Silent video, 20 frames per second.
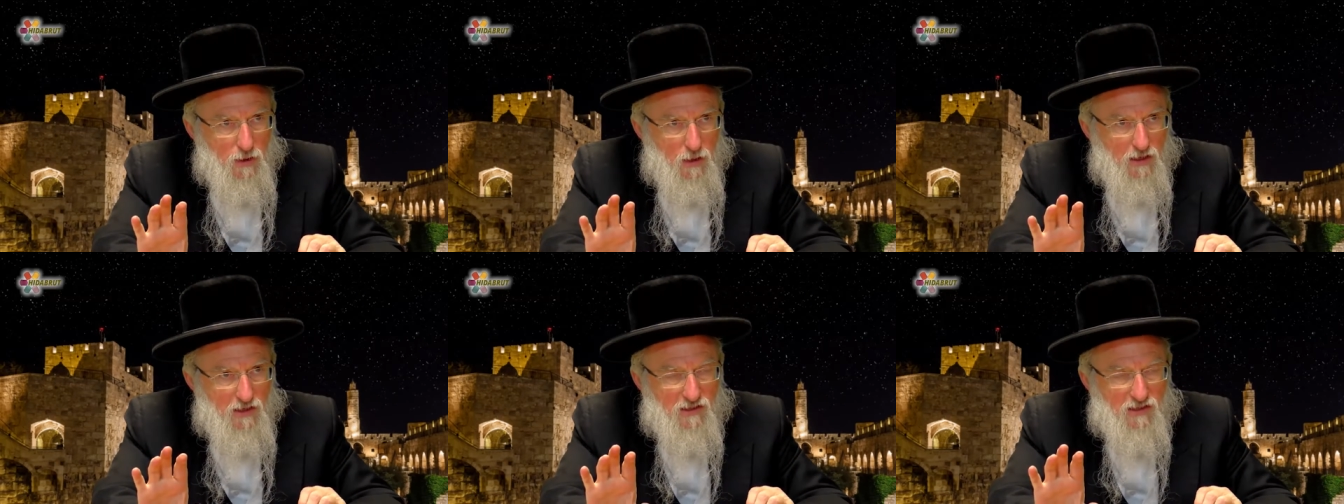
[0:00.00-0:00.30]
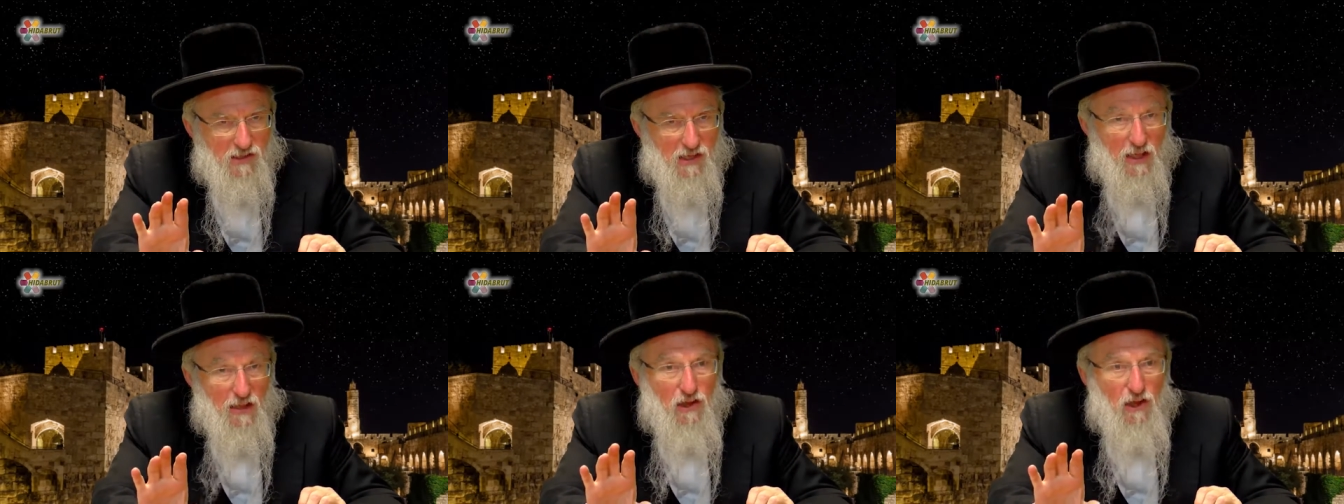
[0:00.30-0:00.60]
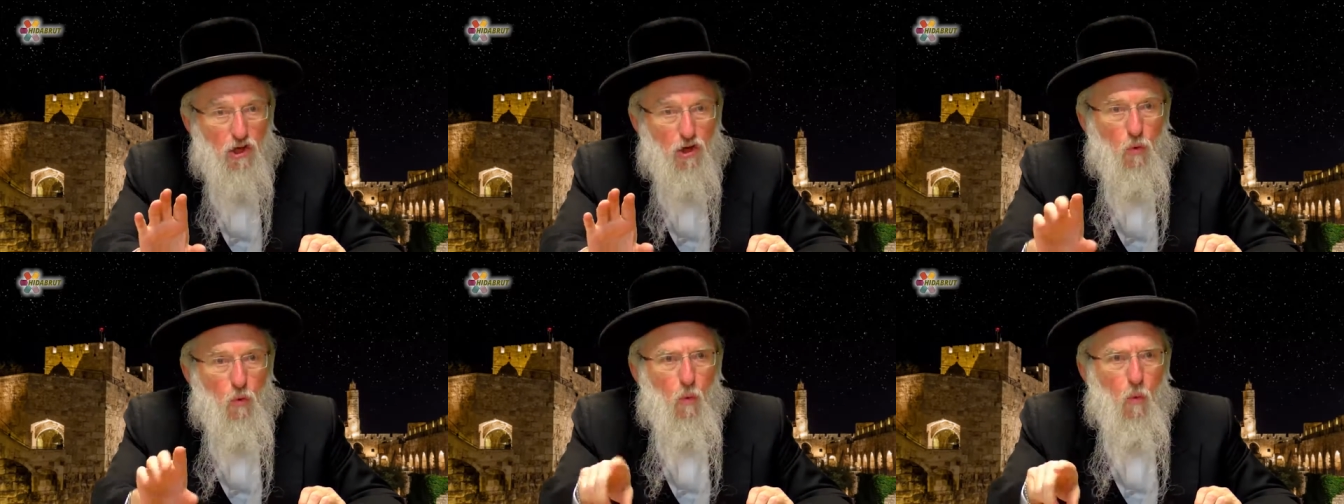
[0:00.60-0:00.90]
It's
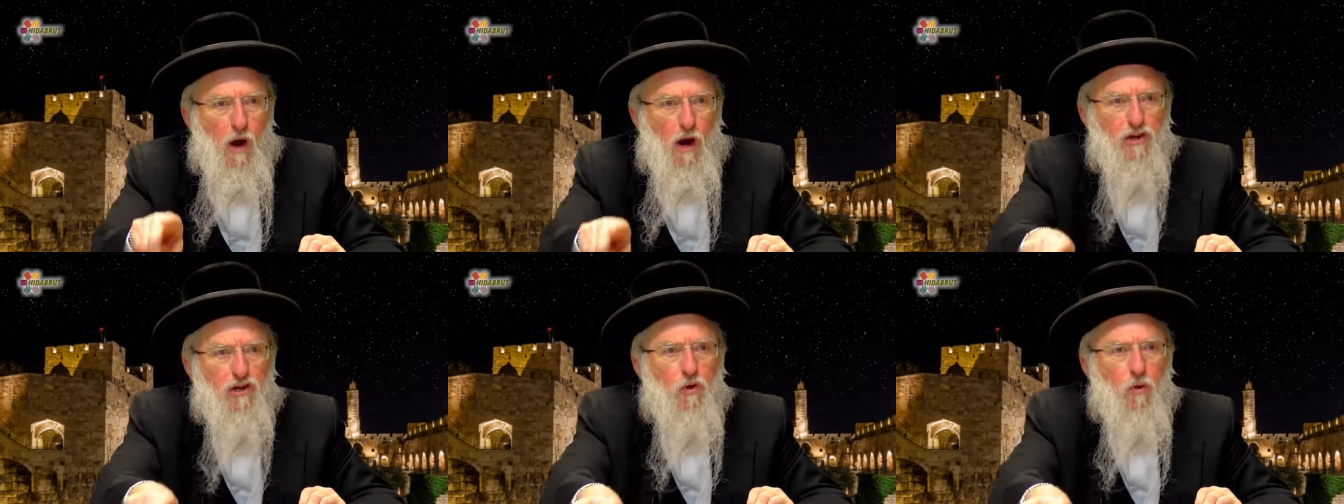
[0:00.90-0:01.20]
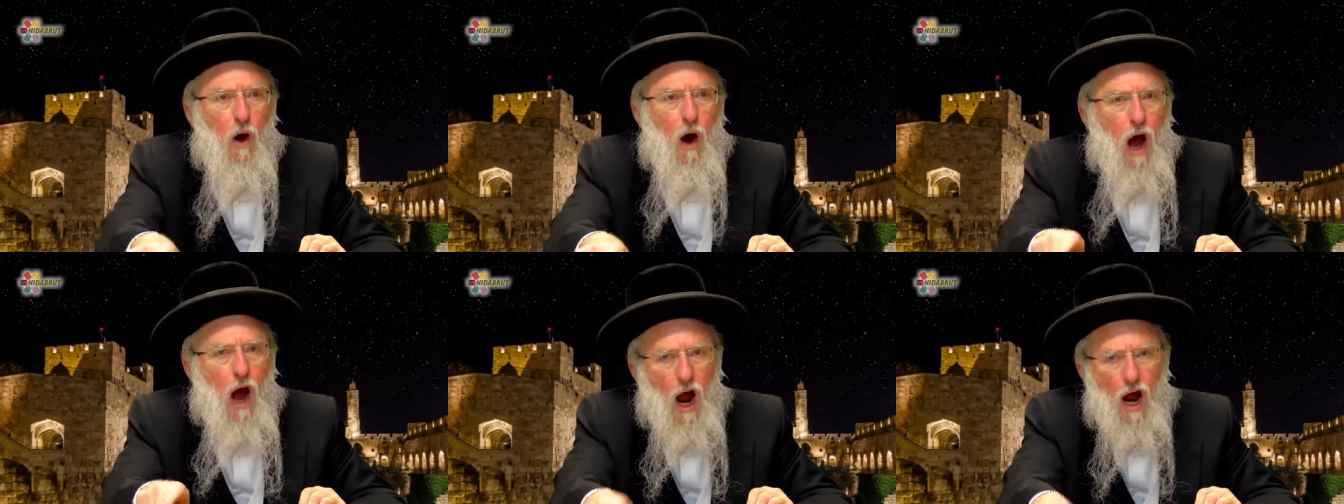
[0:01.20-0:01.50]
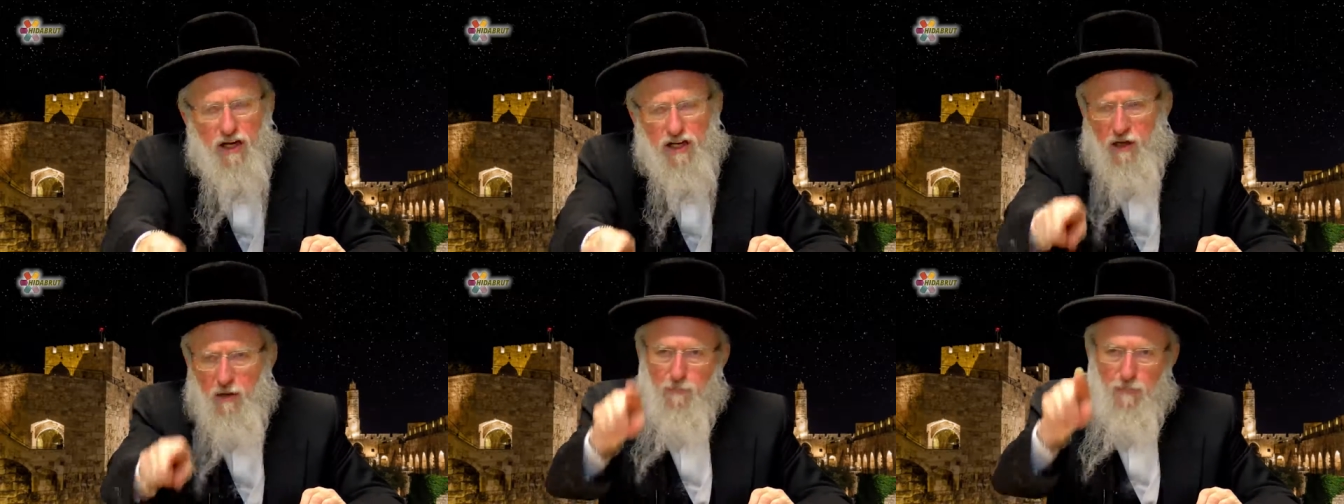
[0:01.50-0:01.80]
telling you where you
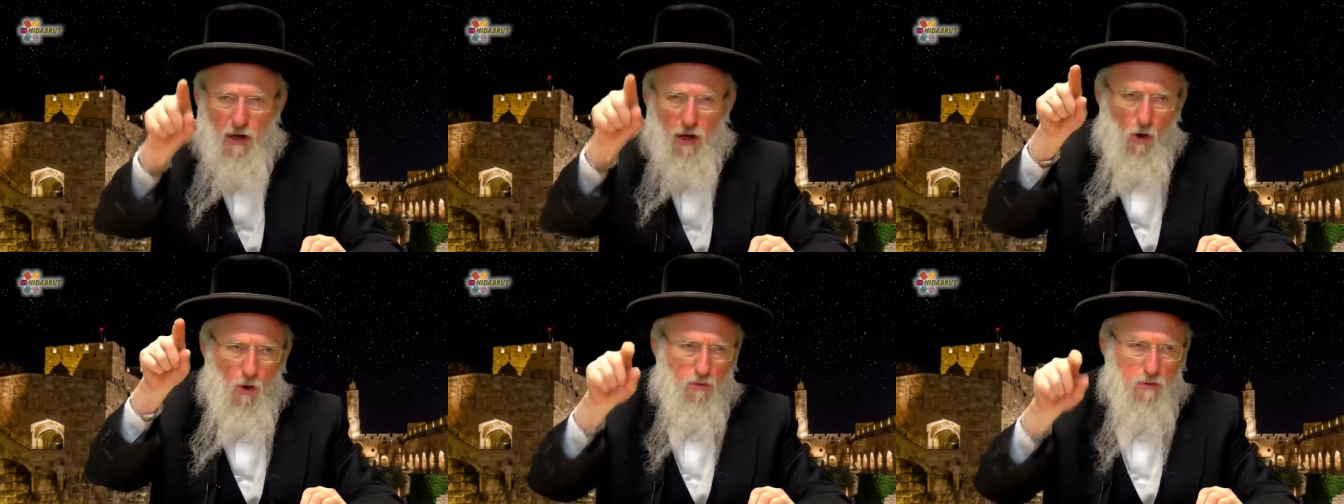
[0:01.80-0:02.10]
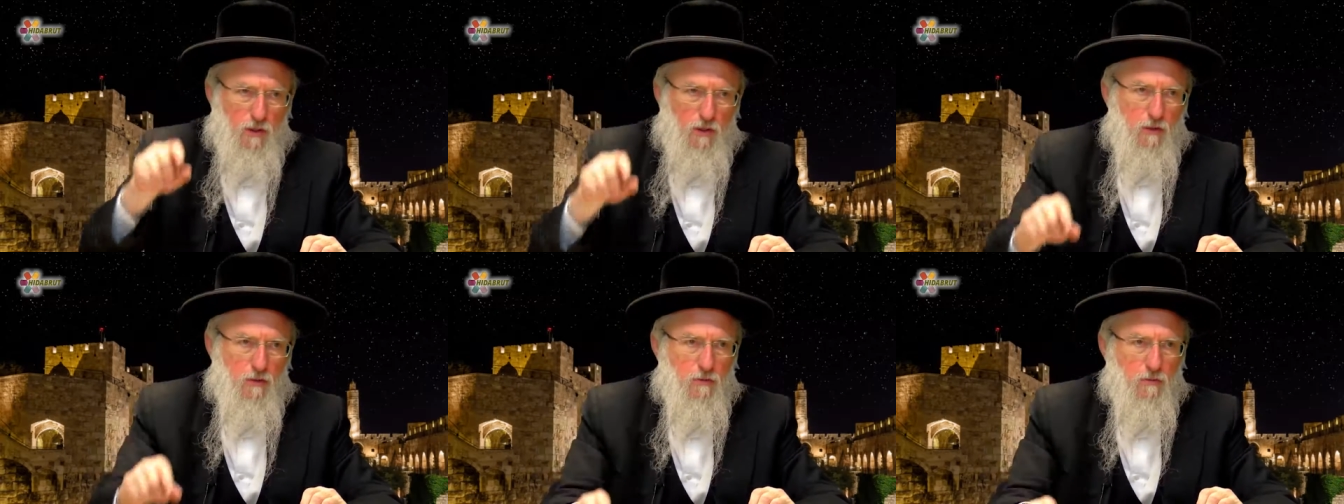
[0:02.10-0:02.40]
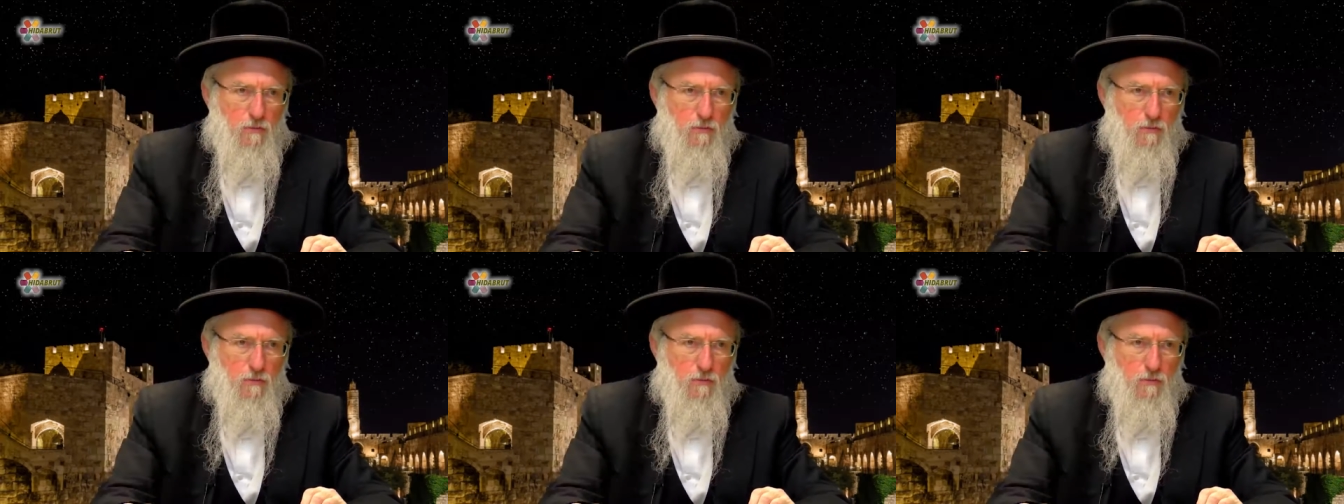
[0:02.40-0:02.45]
are can be holy.